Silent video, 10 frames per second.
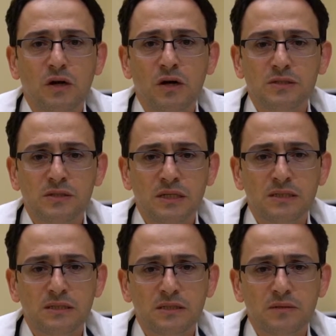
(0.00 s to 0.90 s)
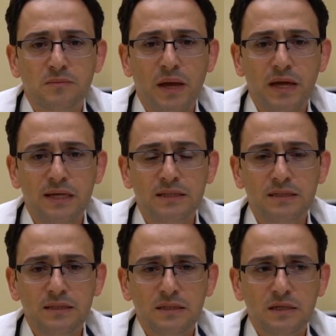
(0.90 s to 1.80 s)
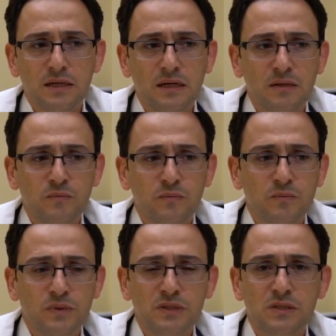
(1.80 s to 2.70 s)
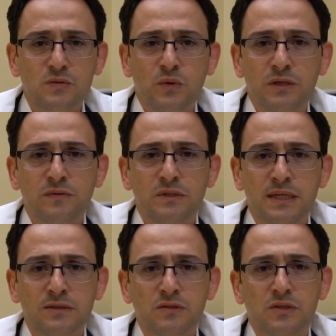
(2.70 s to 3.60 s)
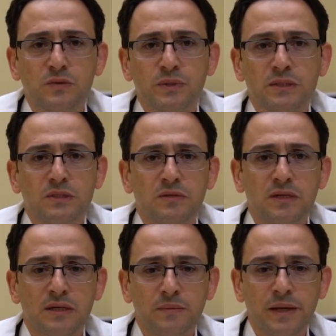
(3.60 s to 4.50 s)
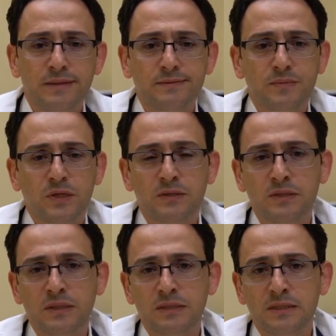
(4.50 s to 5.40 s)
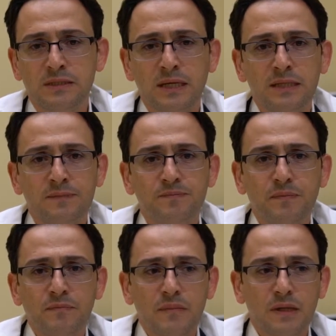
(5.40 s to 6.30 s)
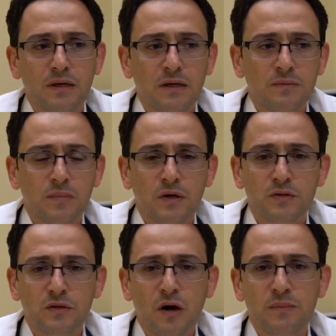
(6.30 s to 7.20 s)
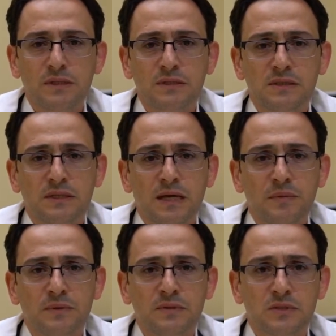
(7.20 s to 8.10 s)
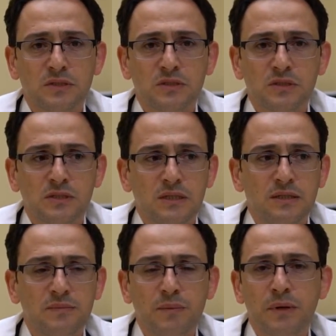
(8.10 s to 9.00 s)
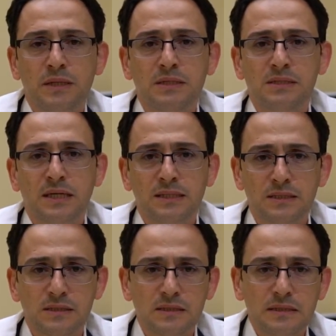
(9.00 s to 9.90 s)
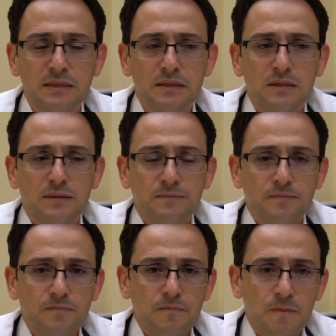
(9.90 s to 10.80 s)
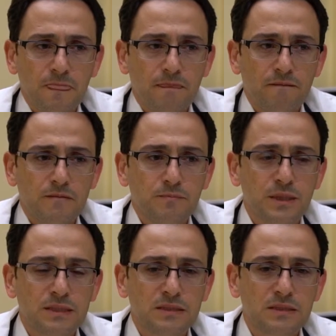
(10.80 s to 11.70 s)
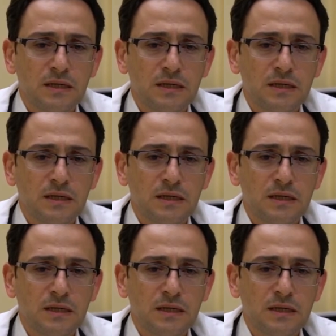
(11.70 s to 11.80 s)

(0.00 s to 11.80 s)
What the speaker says: onset pain, this is one of the diagnoses we need to think about, other than, let's say, other common things that happen, such as appendicitis. But